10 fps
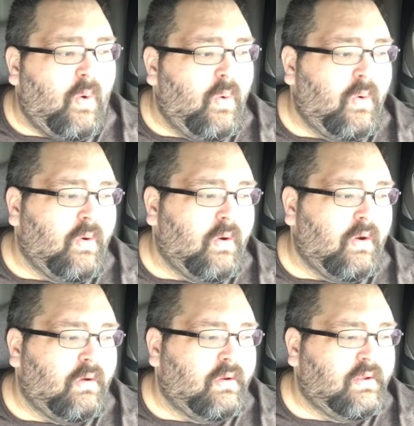
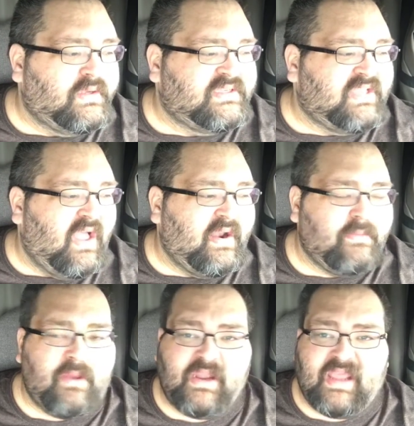or
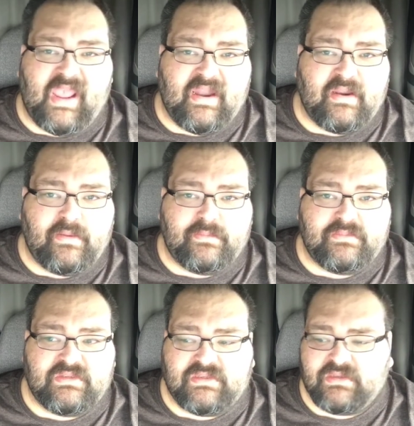sliding my
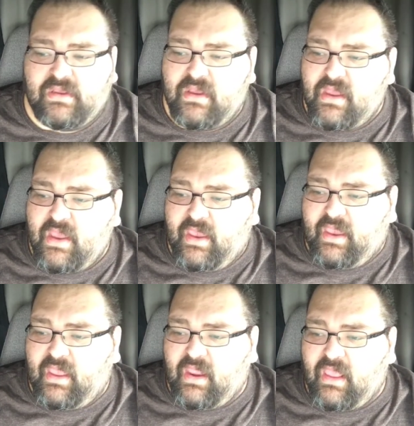tandems,
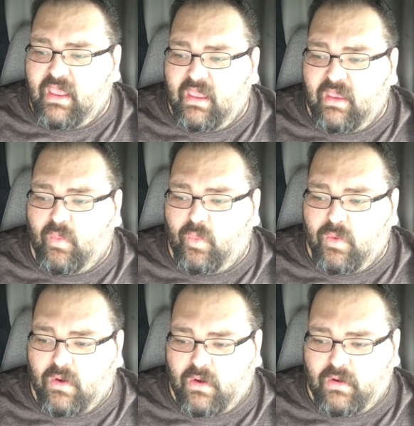any
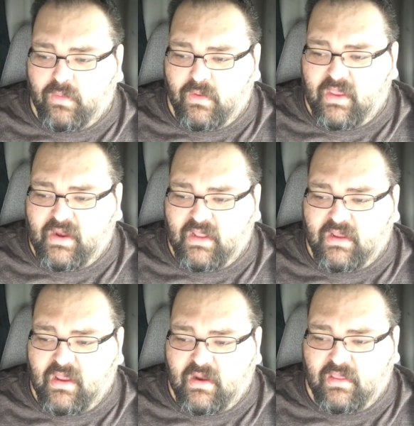
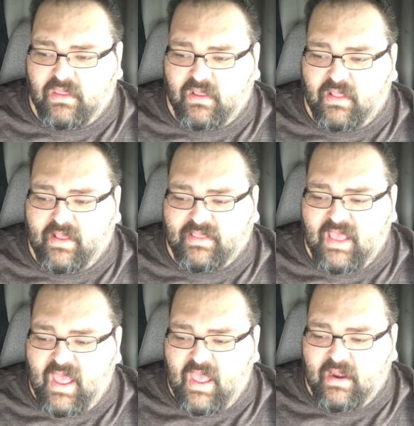work-related kind of thing like
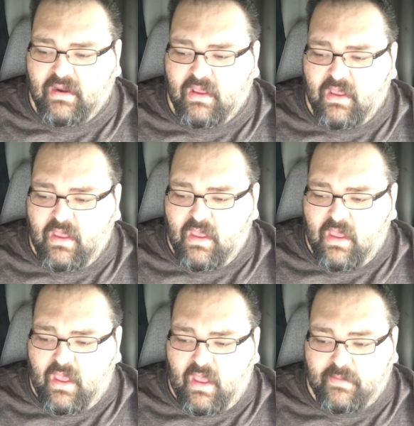that.
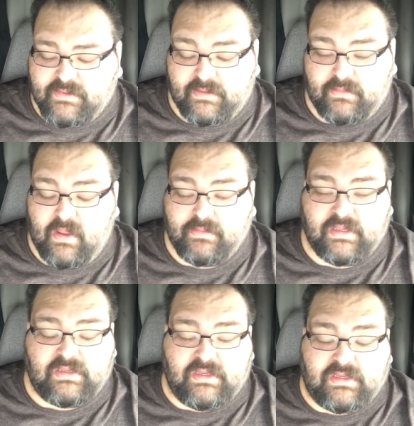Sometimes
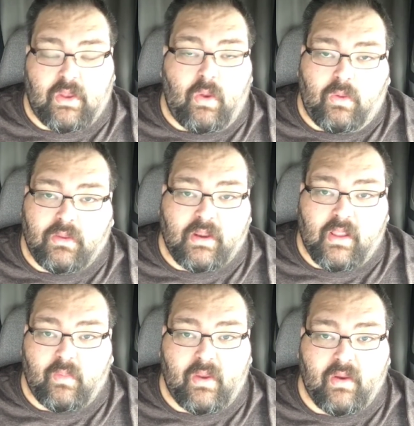it's just cold and
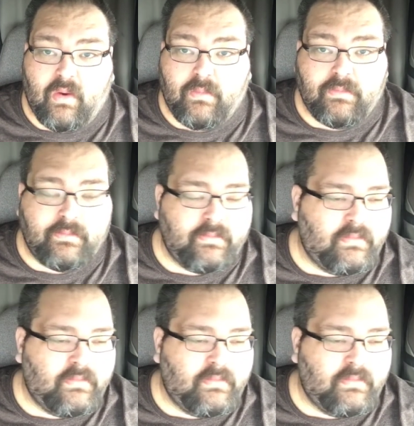I wear them.